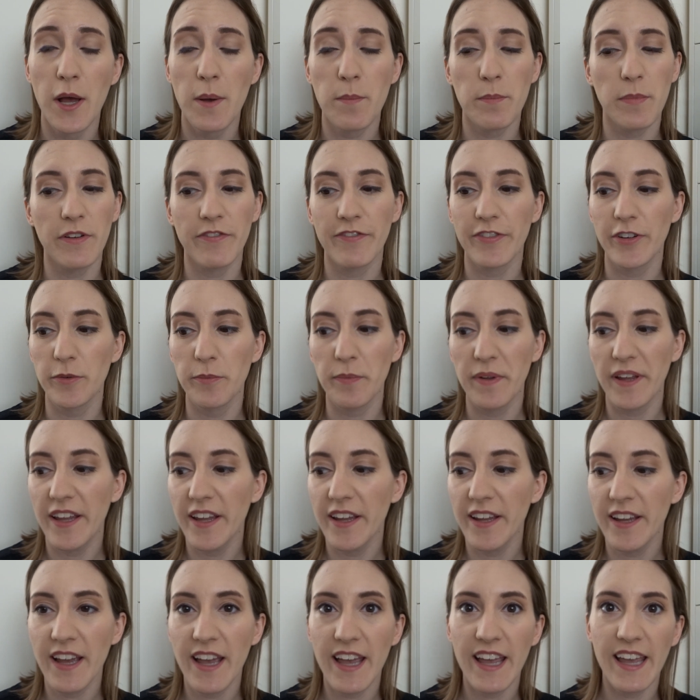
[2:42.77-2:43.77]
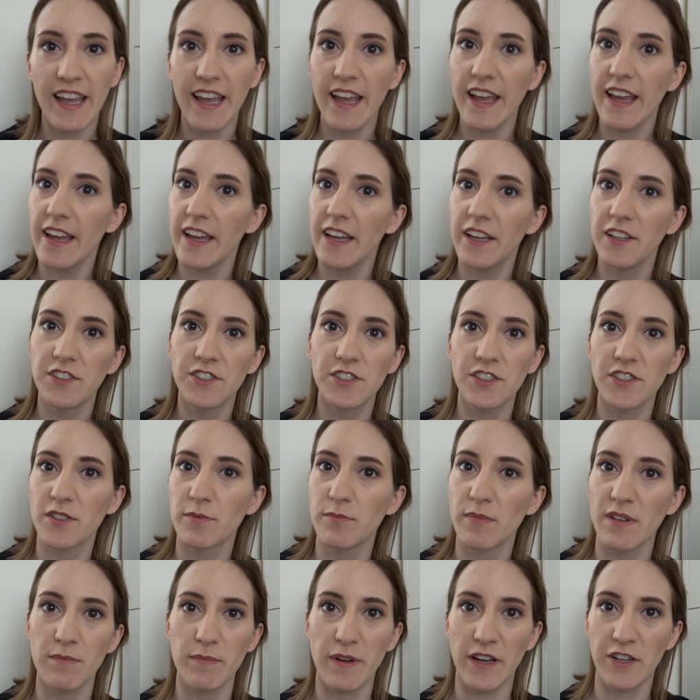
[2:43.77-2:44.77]
But for me, it just
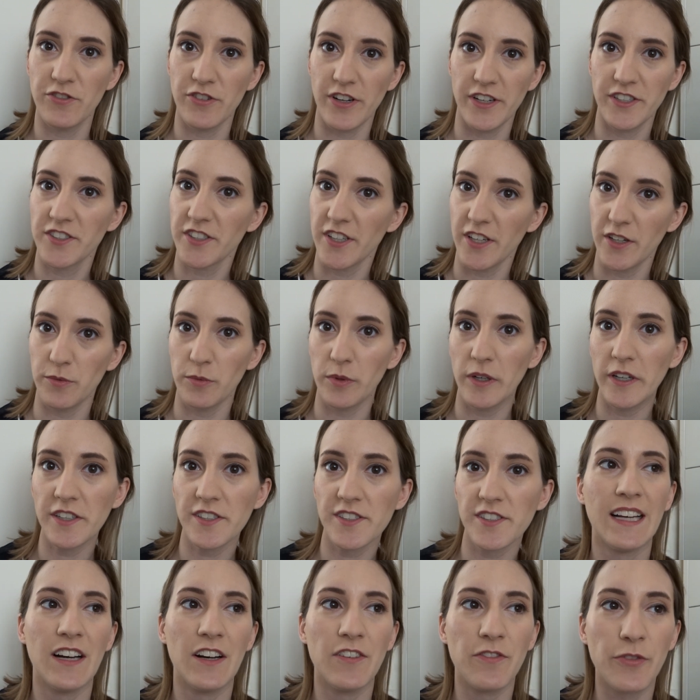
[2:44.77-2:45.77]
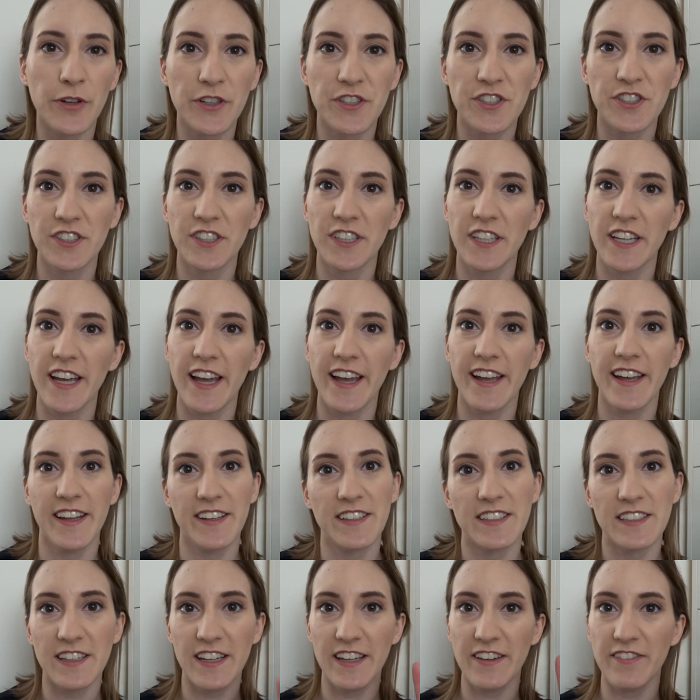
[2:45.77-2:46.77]
made my dry skin worse. Unfortunately, I had
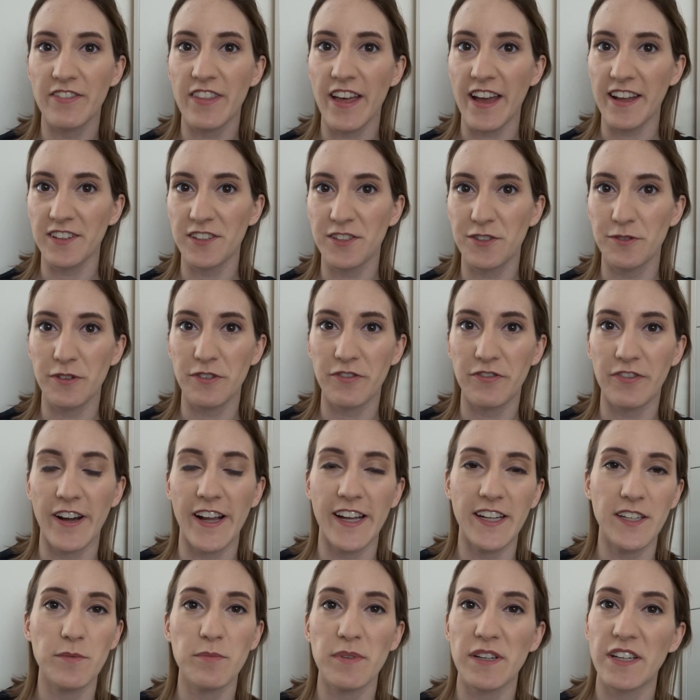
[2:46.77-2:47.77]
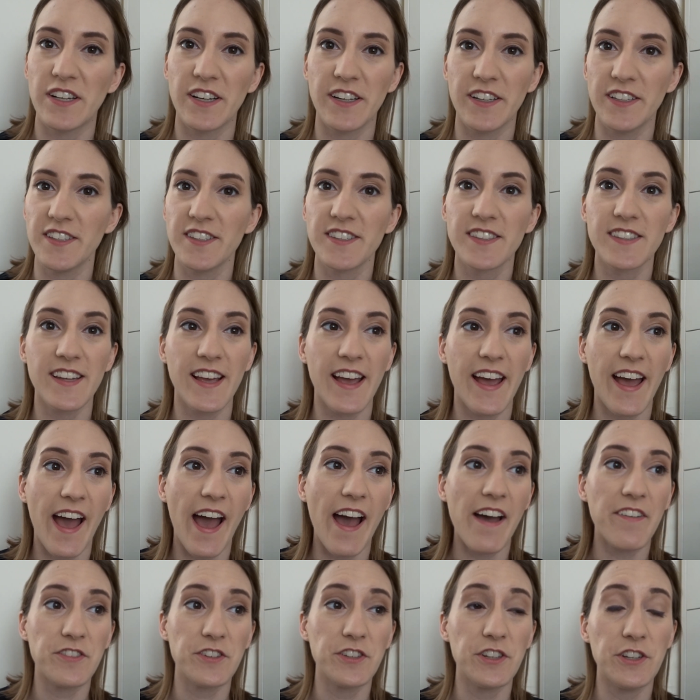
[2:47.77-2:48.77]
to give that to a friend because
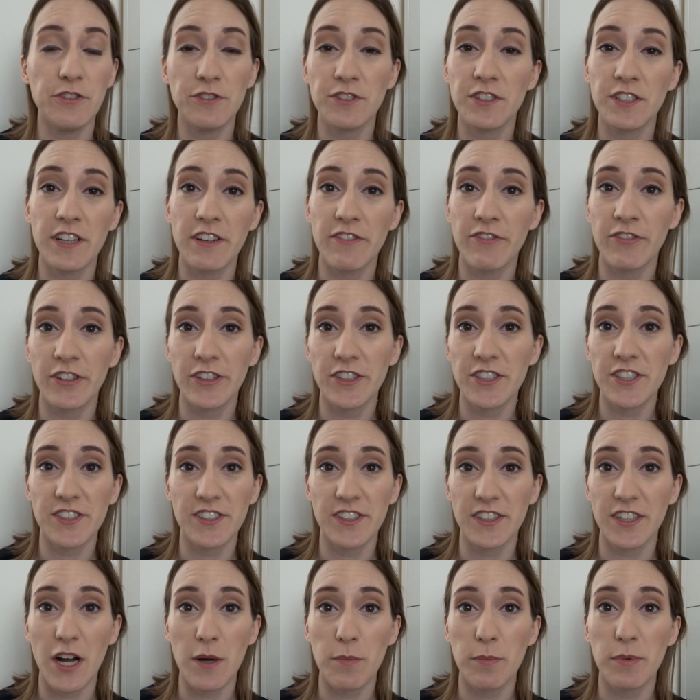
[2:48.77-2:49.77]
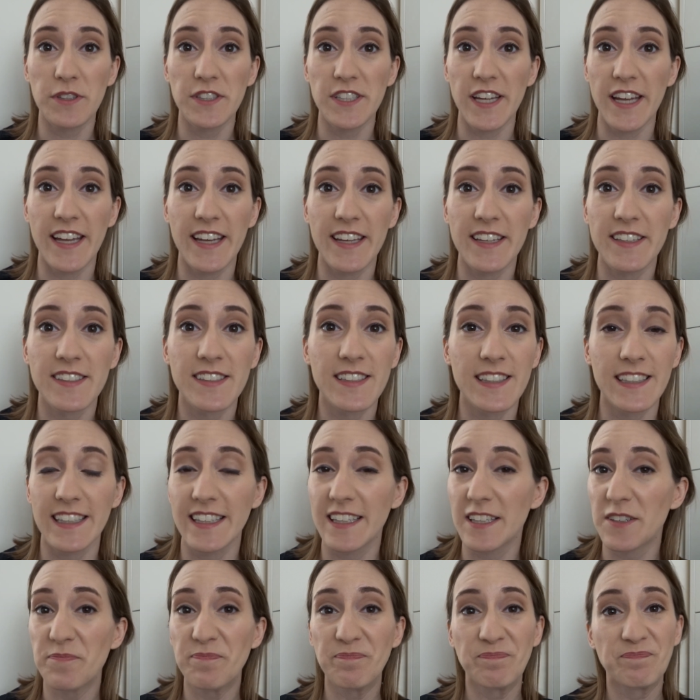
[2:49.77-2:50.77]
after using it for just a couple days,
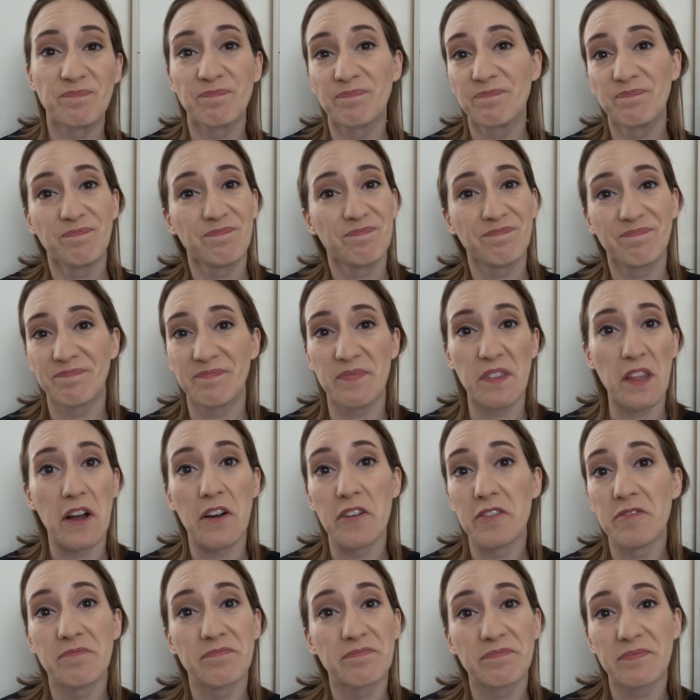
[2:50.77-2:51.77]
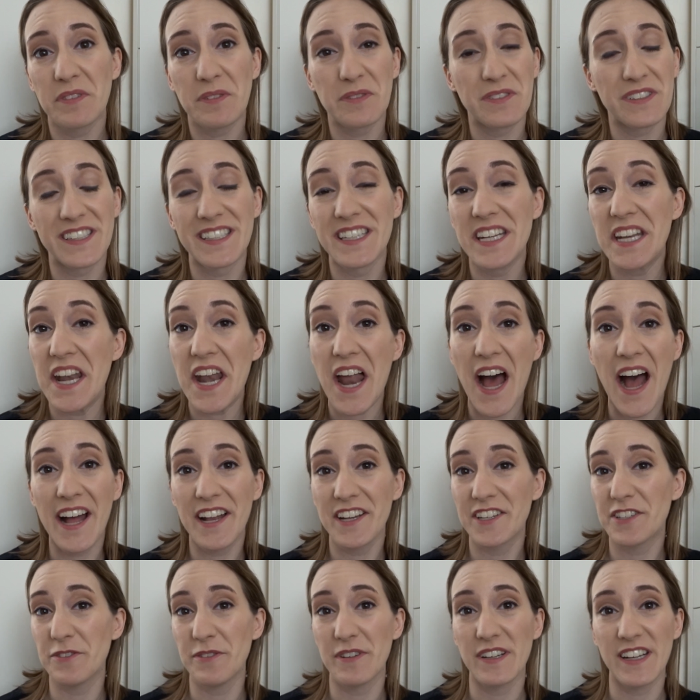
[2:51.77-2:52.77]
like, no, it was
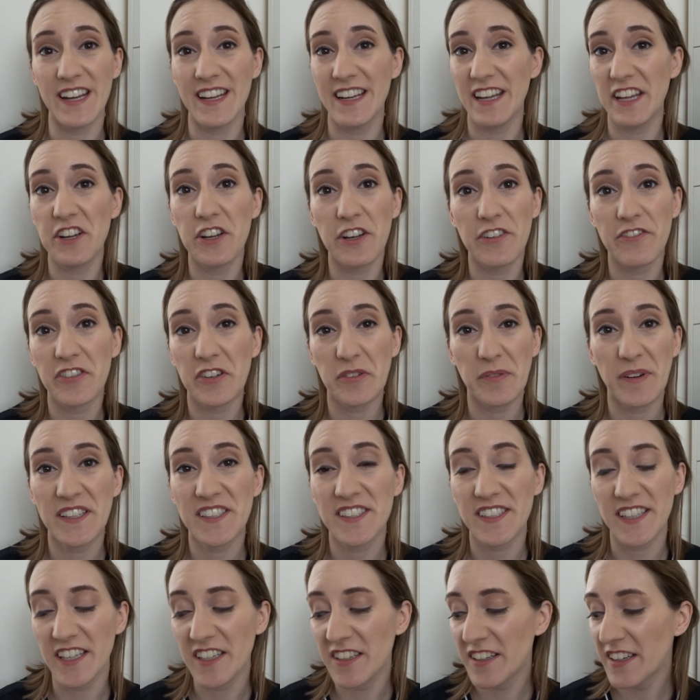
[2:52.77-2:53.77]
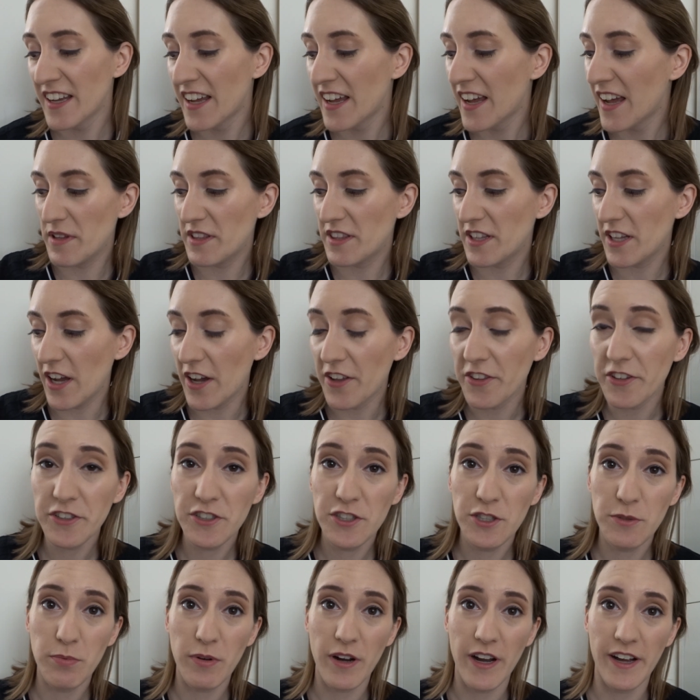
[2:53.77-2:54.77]
not doing any good for my skin. But the other
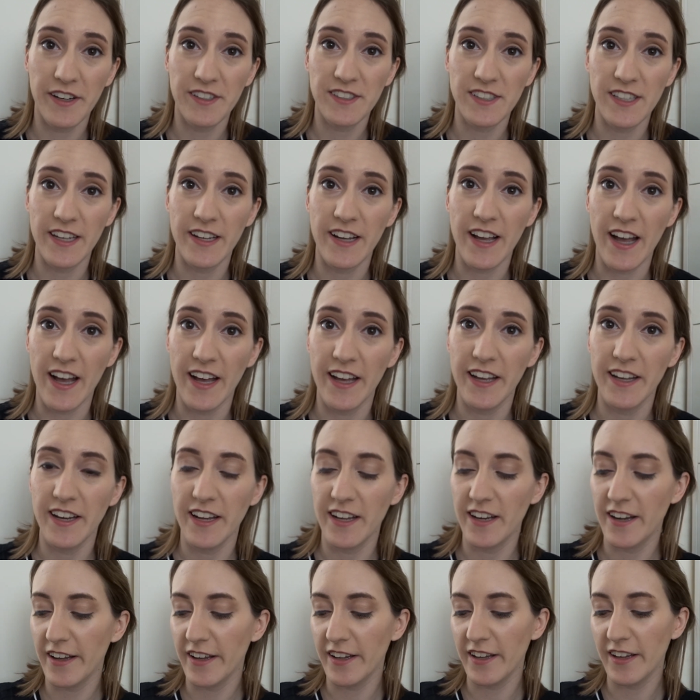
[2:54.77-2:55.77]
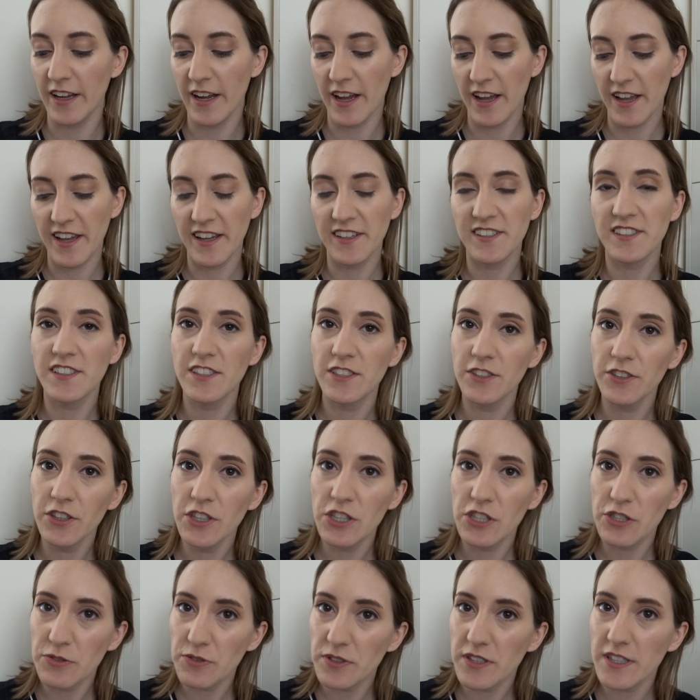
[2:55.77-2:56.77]
2 products that I got, and I still
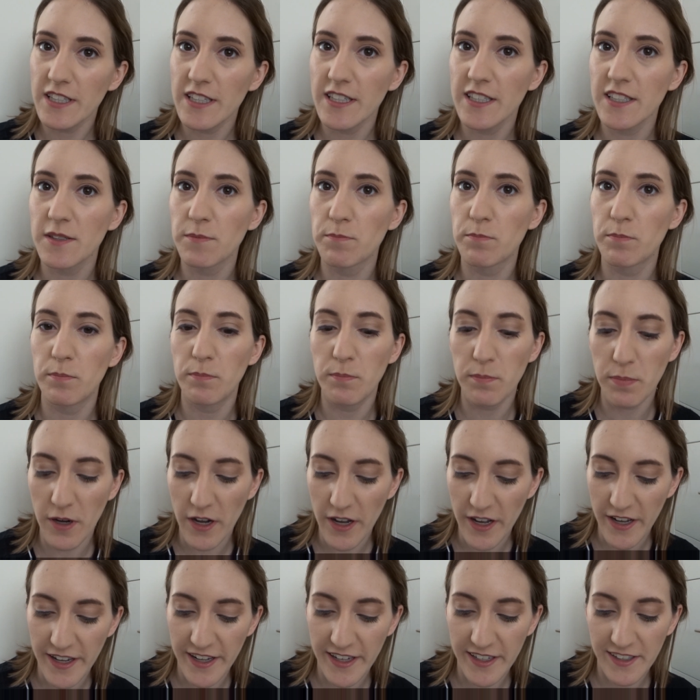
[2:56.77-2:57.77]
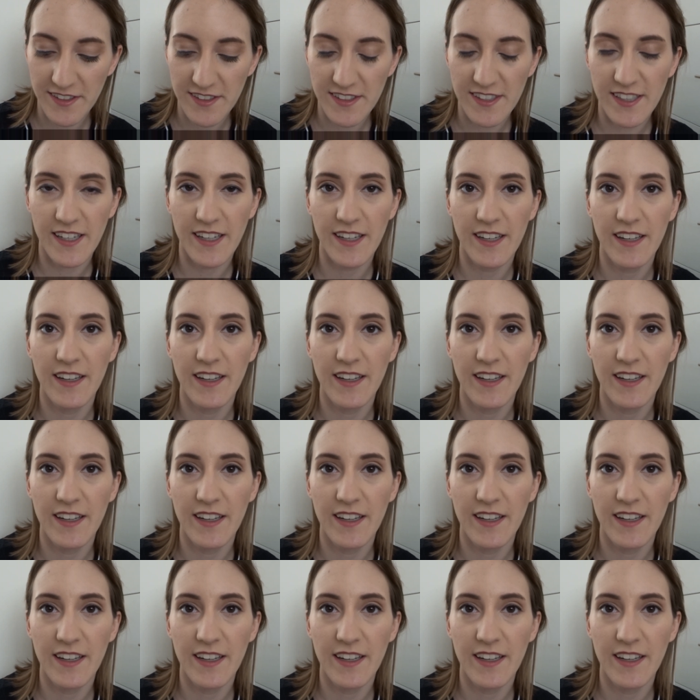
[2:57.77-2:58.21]
use these, but